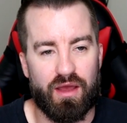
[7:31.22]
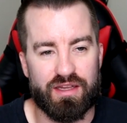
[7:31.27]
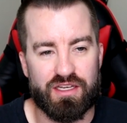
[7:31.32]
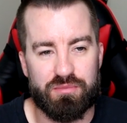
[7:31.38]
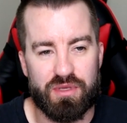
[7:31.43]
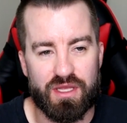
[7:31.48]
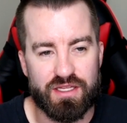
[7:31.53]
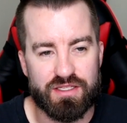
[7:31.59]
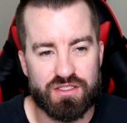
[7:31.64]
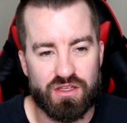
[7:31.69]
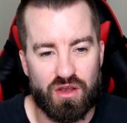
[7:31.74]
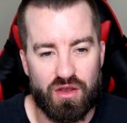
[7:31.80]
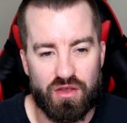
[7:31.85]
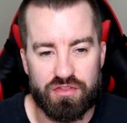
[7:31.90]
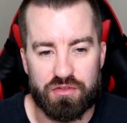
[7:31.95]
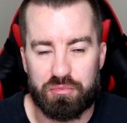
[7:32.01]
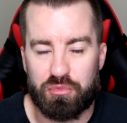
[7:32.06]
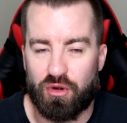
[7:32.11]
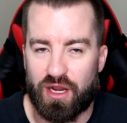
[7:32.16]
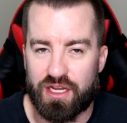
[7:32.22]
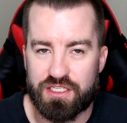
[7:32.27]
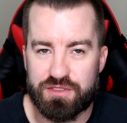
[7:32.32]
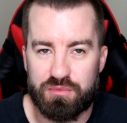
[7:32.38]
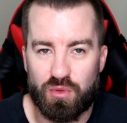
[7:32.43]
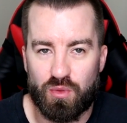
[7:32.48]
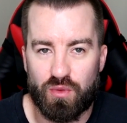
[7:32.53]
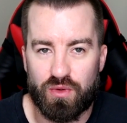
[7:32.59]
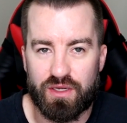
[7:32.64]
Depends on the price
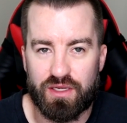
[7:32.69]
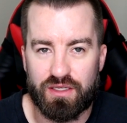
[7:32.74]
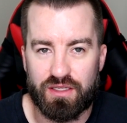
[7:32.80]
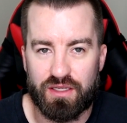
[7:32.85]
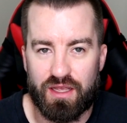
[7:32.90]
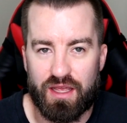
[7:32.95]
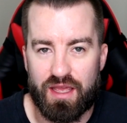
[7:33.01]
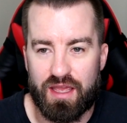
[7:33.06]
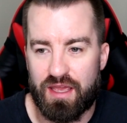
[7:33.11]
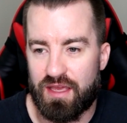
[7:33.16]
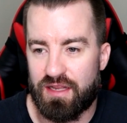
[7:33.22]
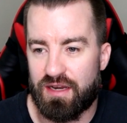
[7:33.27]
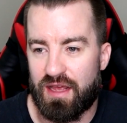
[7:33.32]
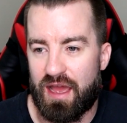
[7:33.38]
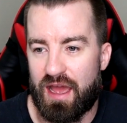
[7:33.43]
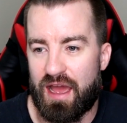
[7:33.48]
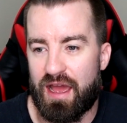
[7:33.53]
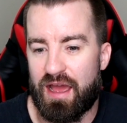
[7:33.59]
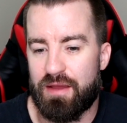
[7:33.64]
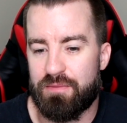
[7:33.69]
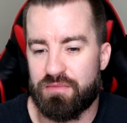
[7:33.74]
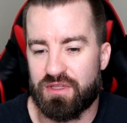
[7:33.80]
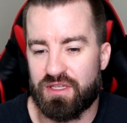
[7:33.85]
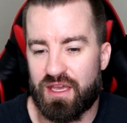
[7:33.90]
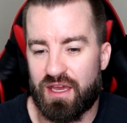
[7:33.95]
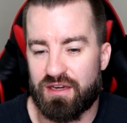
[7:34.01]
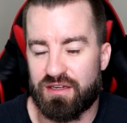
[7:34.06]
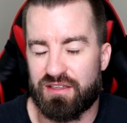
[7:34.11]
point, and I'm the
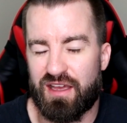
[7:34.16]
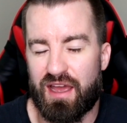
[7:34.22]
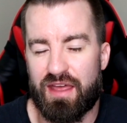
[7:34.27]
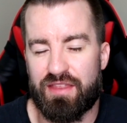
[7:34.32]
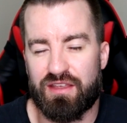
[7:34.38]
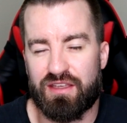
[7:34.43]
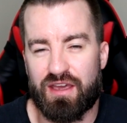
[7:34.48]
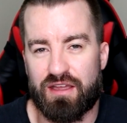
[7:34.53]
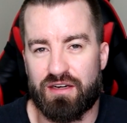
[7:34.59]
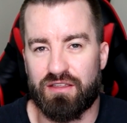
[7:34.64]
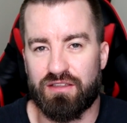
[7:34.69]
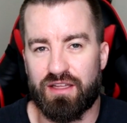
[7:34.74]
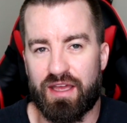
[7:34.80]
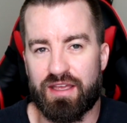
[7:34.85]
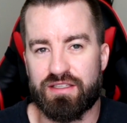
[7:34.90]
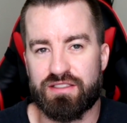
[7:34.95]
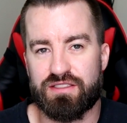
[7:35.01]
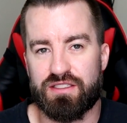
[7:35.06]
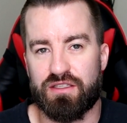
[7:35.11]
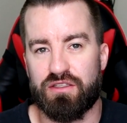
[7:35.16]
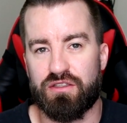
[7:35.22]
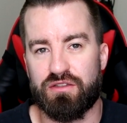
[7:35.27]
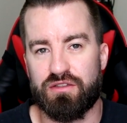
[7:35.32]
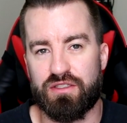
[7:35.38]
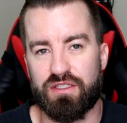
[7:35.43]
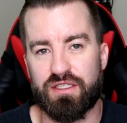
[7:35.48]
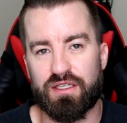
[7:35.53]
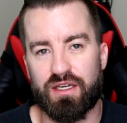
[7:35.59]
kind of guy that kind of likes
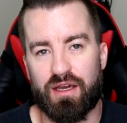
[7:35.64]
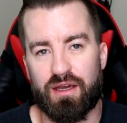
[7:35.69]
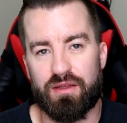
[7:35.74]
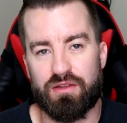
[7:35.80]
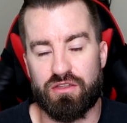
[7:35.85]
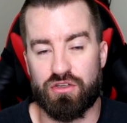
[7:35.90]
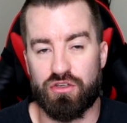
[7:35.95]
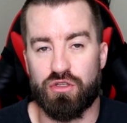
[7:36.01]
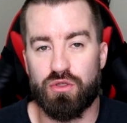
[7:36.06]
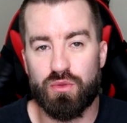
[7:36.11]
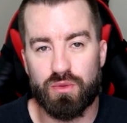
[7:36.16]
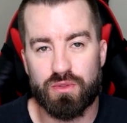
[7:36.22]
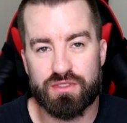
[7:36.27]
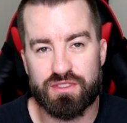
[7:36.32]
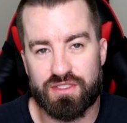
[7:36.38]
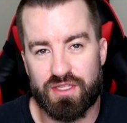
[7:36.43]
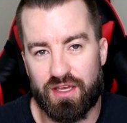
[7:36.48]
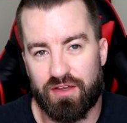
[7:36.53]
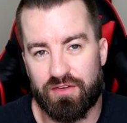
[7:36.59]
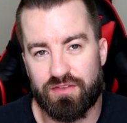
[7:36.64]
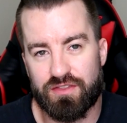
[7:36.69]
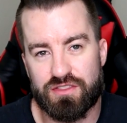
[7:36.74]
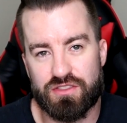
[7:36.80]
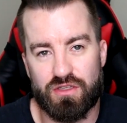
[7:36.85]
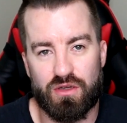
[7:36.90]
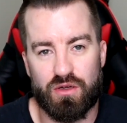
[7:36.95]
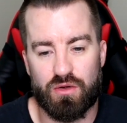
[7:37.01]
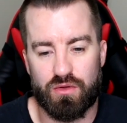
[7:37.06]
the new stuff.
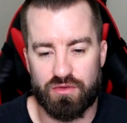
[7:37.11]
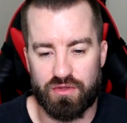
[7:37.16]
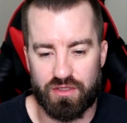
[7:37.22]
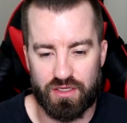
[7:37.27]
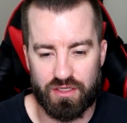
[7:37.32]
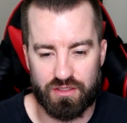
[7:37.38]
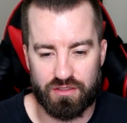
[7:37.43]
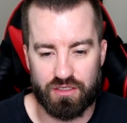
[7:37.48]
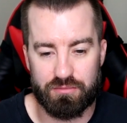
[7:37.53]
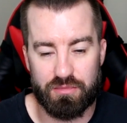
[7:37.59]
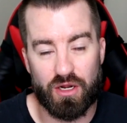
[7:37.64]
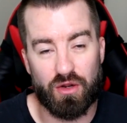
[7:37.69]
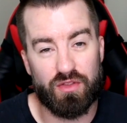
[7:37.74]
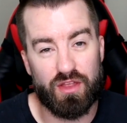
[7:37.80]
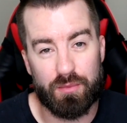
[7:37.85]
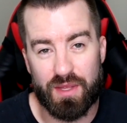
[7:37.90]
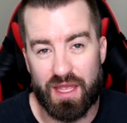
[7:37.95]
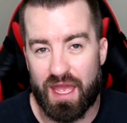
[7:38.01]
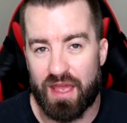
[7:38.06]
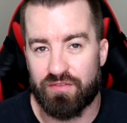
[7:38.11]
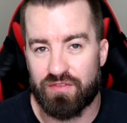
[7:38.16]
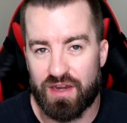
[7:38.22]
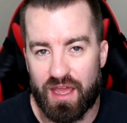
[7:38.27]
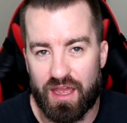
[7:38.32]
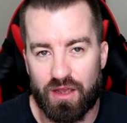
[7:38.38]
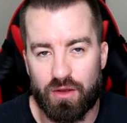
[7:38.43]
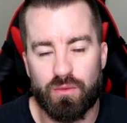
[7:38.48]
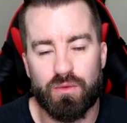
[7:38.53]
So the Camaro that we have
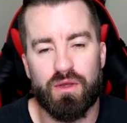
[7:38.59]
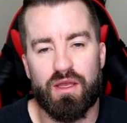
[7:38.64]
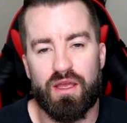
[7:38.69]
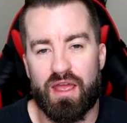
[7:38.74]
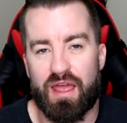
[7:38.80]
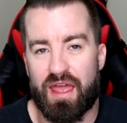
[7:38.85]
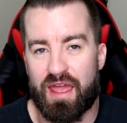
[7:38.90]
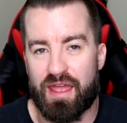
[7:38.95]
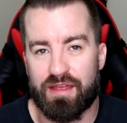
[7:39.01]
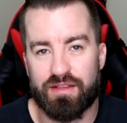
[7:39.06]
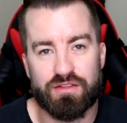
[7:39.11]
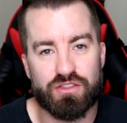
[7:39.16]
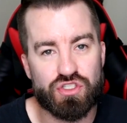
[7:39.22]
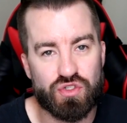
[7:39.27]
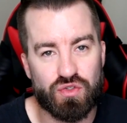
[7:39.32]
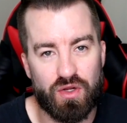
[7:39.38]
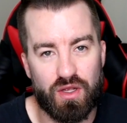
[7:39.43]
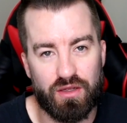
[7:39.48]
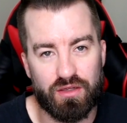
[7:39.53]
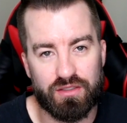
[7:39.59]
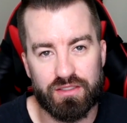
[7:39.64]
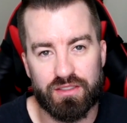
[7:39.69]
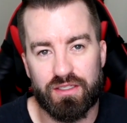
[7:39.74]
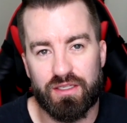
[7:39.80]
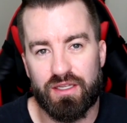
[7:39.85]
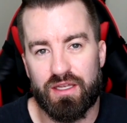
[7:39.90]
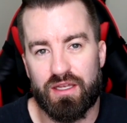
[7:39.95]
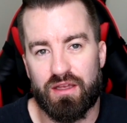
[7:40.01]
now and the truck
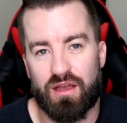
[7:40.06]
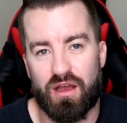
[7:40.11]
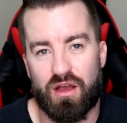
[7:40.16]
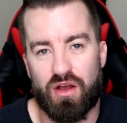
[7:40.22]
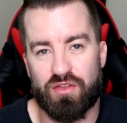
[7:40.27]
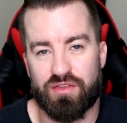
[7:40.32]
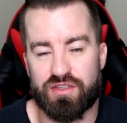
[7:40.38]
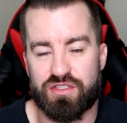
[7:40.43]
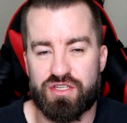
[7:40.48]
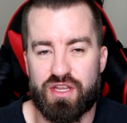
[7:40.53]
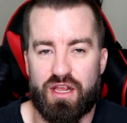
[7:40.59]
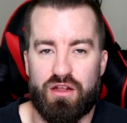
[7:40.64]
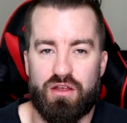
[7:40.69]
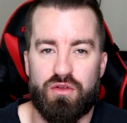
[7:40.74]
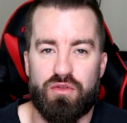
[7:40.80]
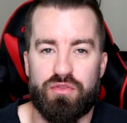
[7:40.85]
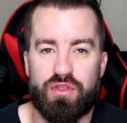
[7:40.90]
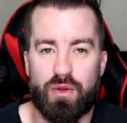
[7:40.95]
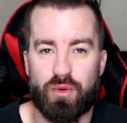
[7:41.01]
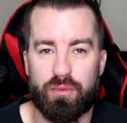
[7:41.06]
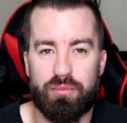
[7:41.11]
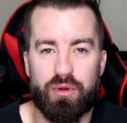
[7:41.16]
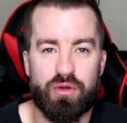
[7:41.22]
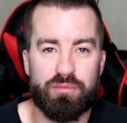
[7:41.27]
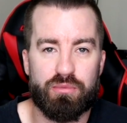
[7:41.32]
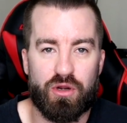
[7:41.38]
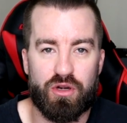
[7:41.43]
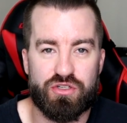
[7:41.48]
on the channel, they were
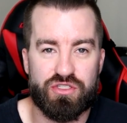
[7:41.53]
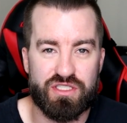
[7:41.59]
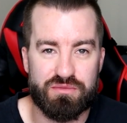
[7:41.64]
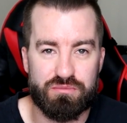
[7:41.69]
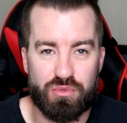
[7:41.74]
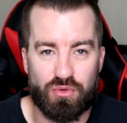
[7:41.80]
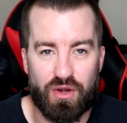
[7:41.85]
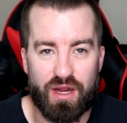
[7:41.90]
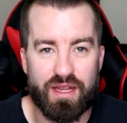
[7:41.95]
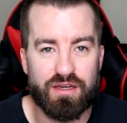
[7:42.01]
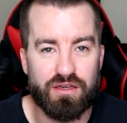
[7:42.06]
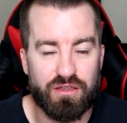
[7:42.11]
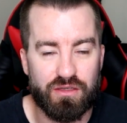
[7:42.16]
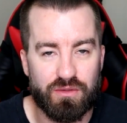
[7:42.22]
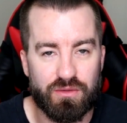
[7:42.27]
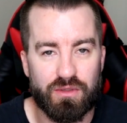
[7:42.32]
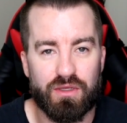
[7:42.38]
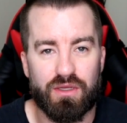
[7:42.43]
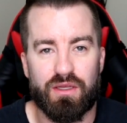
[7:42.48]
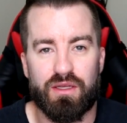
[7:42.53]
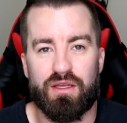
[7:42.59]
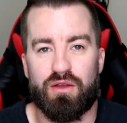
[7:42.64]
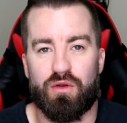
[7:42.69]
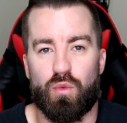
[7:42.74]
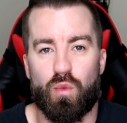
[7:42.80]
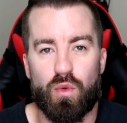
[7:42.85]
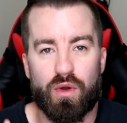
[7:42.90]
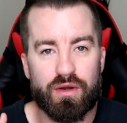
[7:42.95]
both purchased brand new,
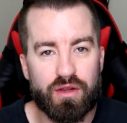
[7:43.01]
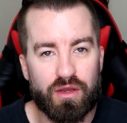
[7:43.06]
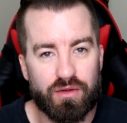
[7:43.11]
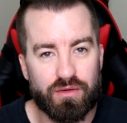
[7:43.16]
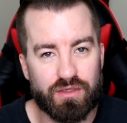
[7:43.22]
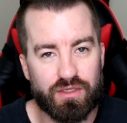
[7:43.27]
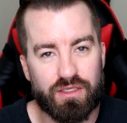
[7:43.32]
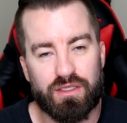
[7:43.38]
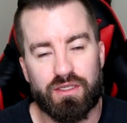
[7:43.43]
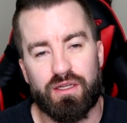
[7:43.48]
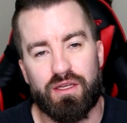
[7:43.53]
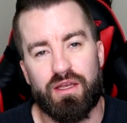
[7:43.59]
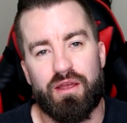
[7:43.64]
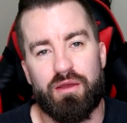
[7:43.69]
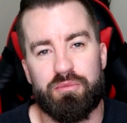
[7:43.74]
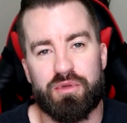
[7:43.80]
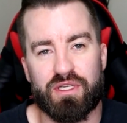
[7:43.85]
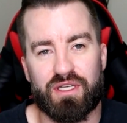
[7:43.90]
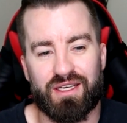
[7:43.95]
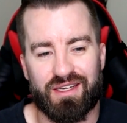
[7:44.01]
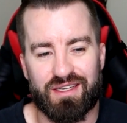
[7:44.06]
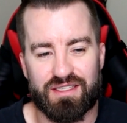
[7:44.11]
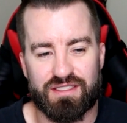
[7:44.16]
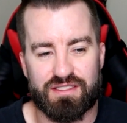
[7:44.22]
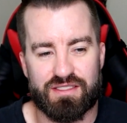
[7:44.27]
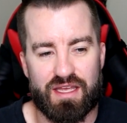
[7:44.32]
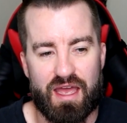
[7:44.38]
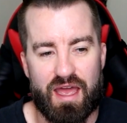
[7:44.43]
one owner,
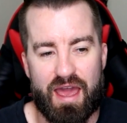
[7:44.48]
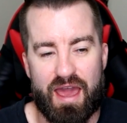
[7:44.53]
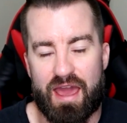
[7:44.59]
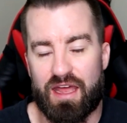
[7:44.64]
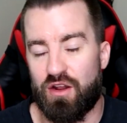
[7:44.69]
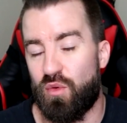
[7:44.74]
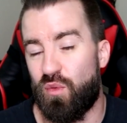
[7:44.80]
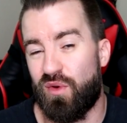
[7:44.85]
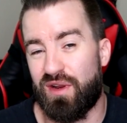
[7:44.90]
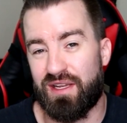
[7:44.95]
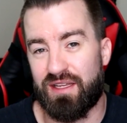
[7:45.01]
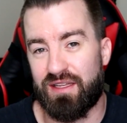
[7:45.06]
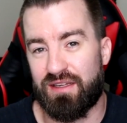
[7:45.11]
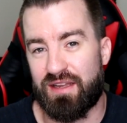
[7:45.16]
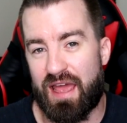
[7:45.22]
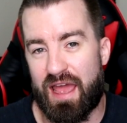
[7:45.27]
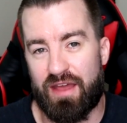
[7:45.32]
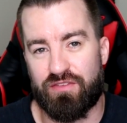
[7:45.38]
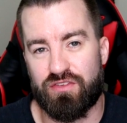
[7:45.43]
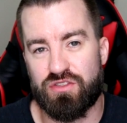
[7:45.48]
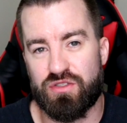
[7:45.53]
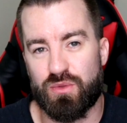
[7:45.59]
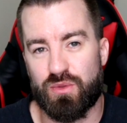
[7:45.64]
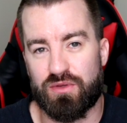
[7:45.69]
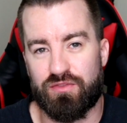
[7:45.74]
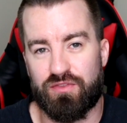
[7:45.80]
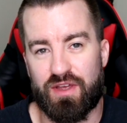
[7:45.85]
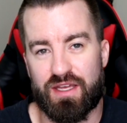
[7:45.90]
because I don't want to have
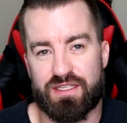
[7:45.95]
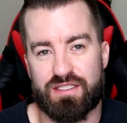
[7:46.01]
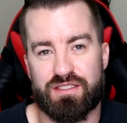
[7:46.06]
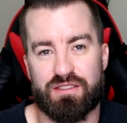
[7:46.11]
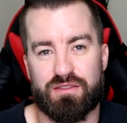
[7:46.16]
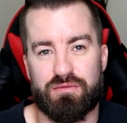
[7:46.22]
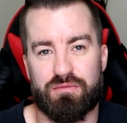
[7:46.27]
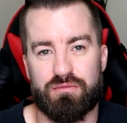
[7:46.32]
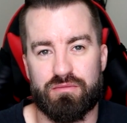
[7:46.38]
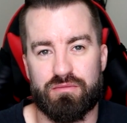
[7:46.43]
to invest